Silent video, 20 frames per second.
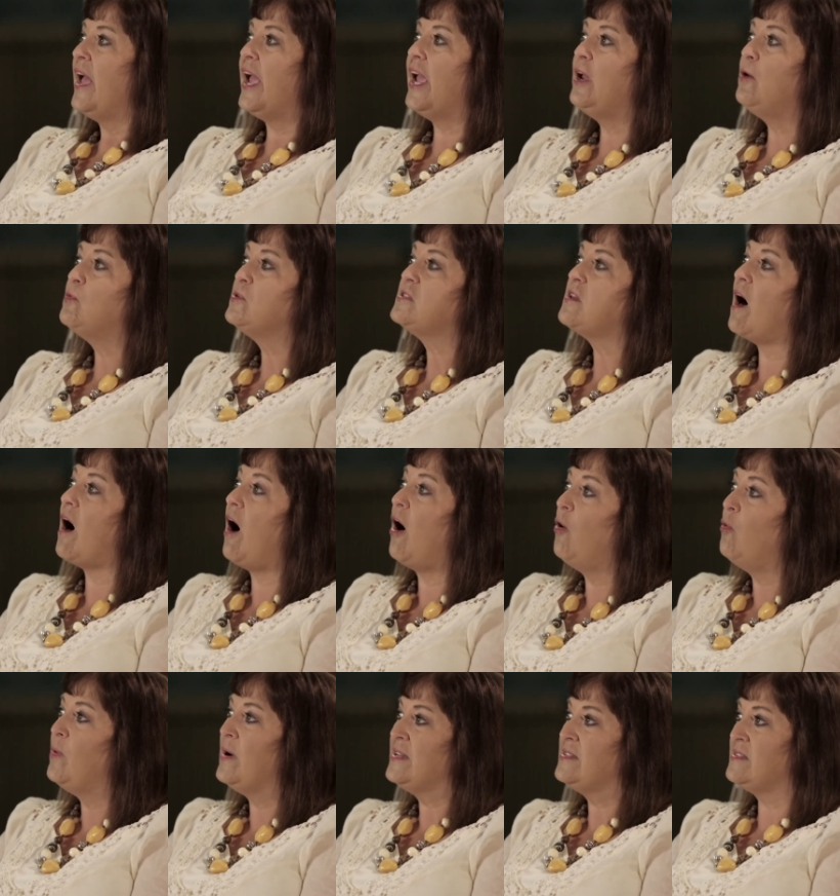He was
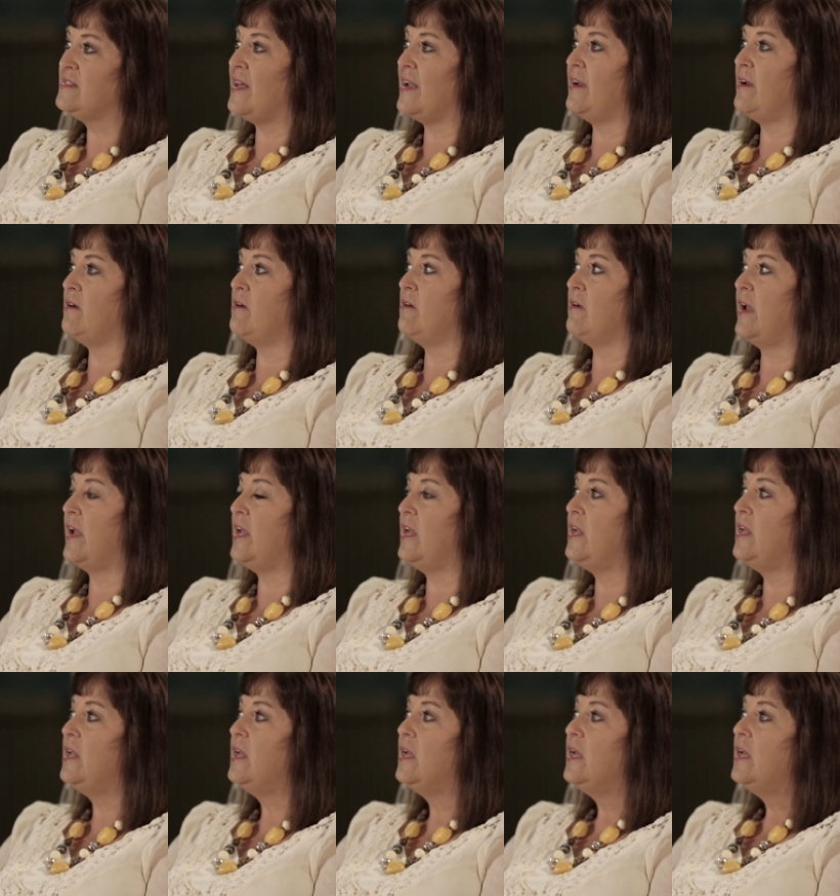always there.
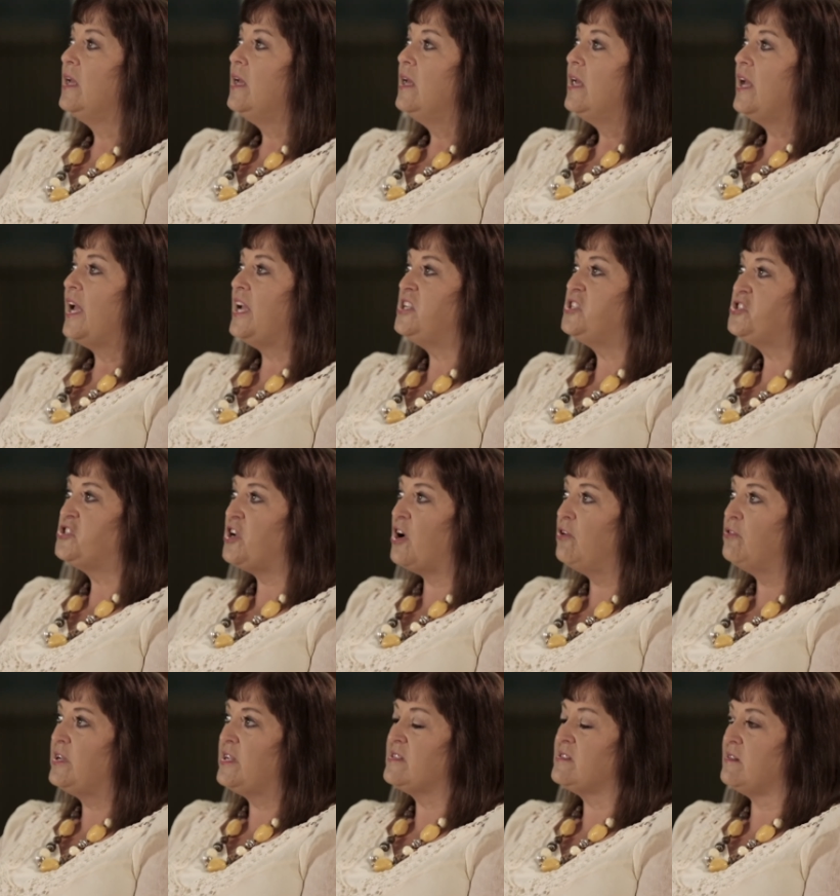He, he
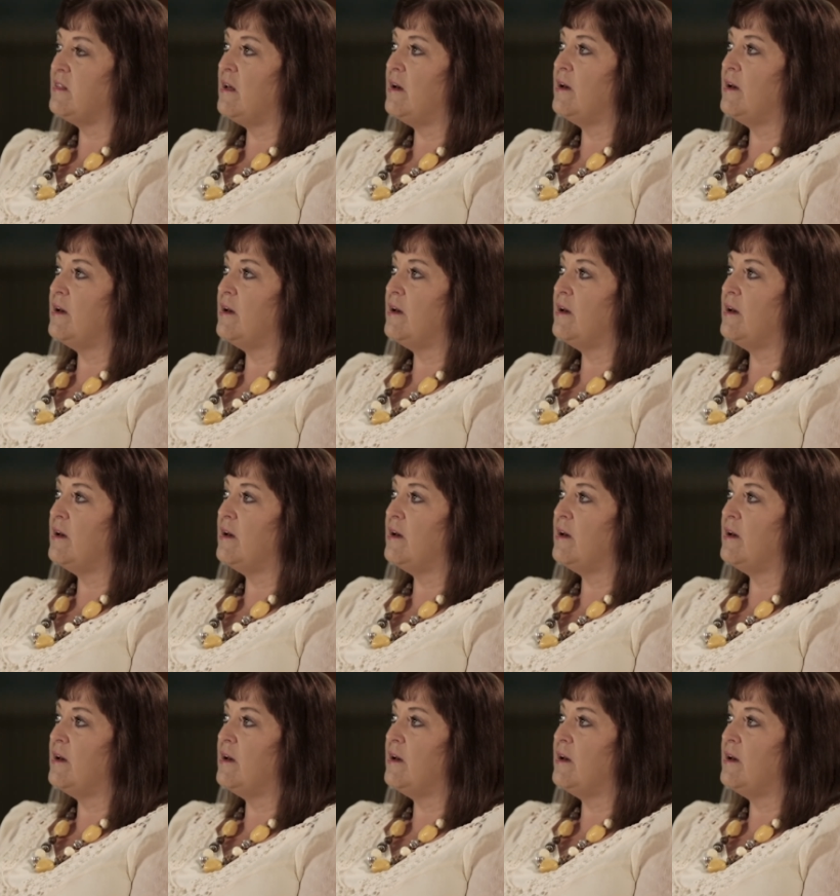showed his